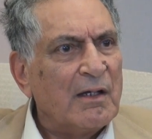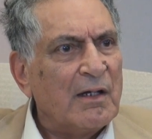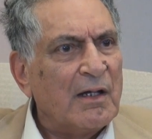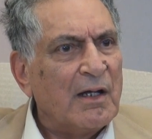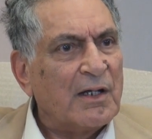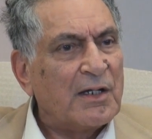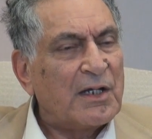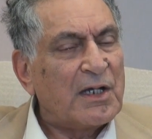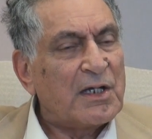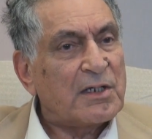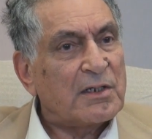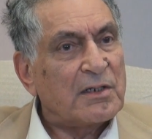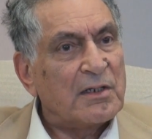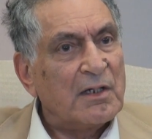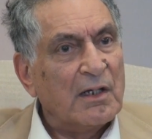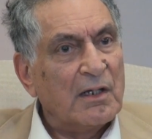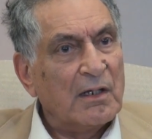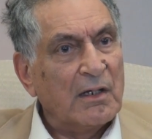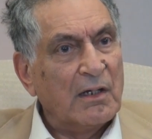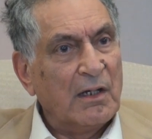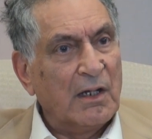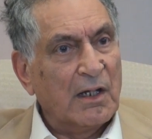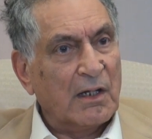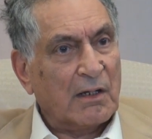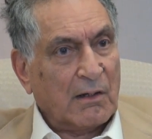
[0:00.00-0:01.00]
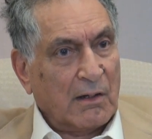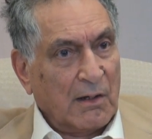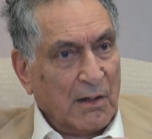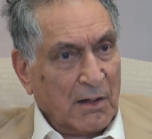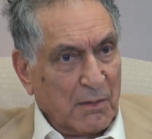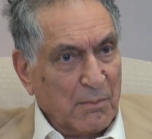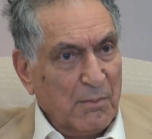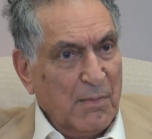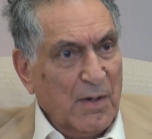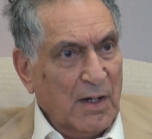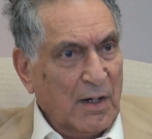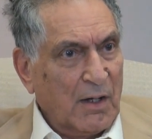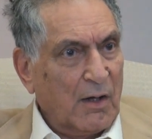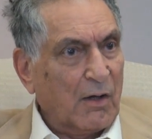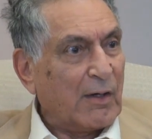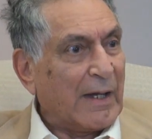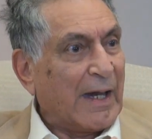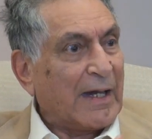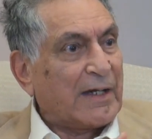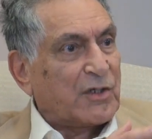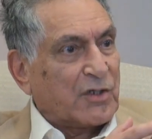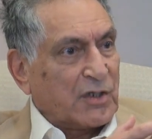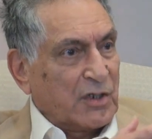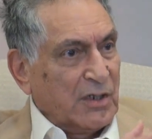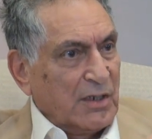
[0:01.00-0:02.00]
It is a karma, our
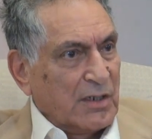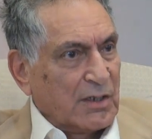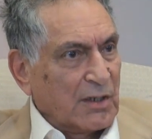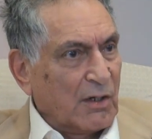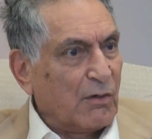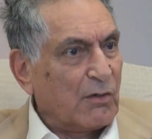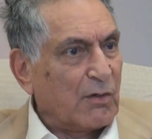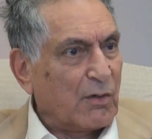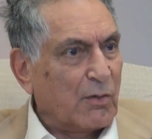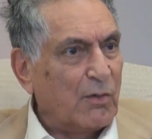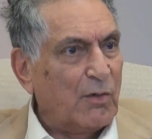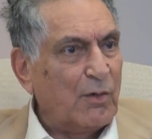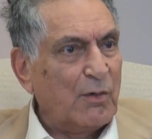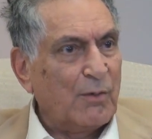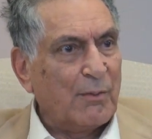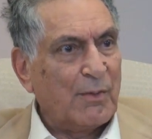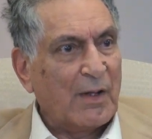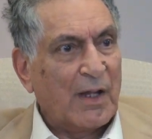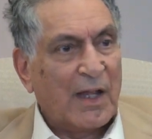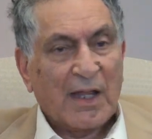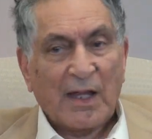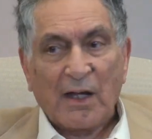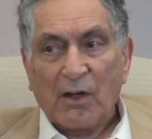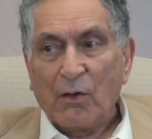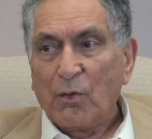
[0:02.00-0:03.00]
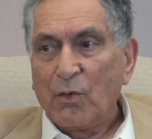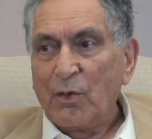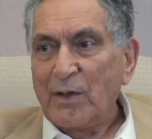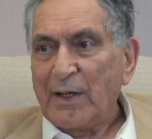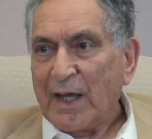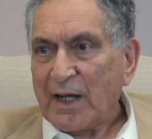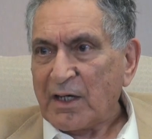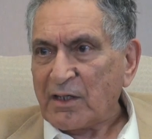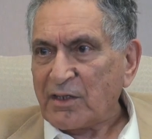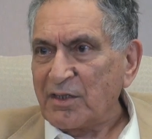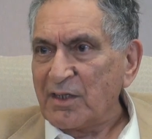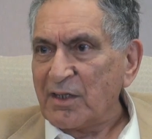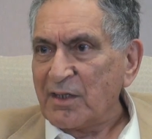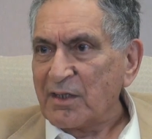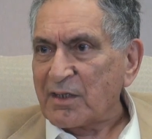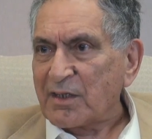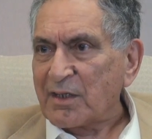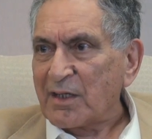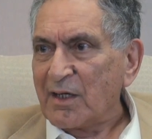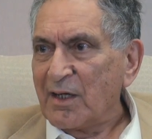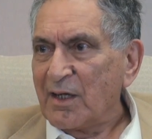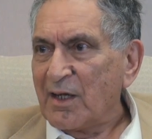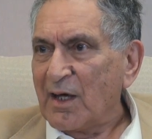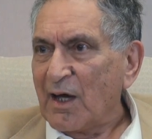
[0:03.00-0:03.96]
actions, our old, uh, old actions,